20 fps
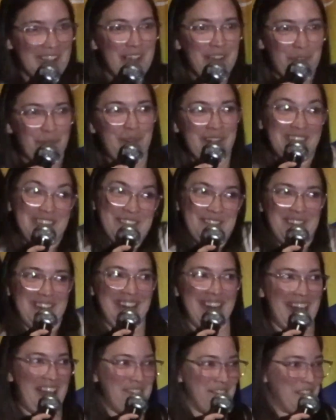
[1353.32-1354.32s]
We're doing
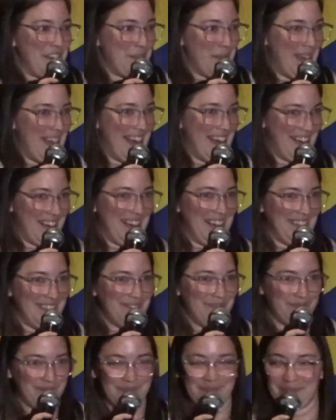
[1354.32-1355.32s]
it
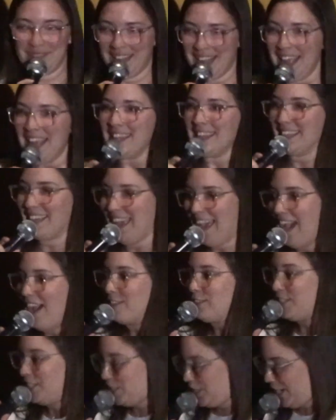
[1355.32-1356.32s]
everywhere. The couch, the